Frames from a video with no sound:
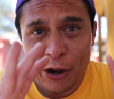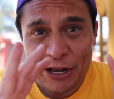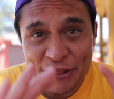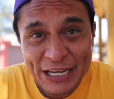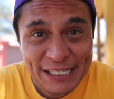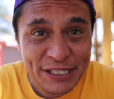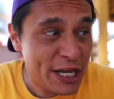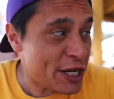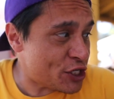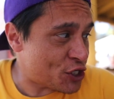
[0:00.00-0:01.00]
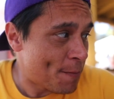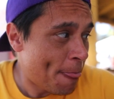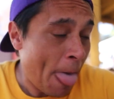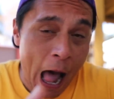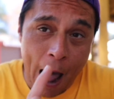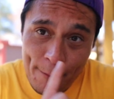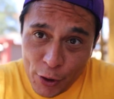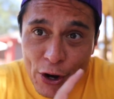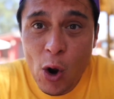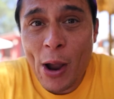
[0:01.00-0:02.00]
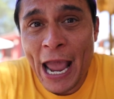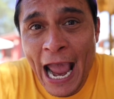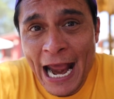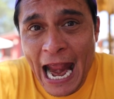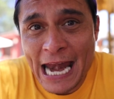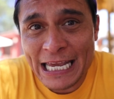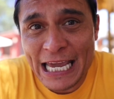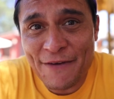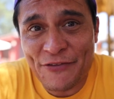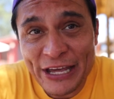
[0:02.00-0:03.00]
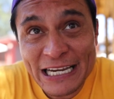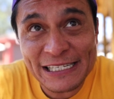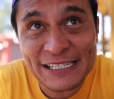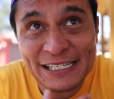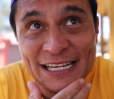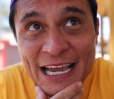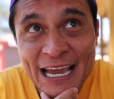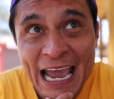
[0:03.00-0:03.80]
On this dish, I'm gonna go ahead and give this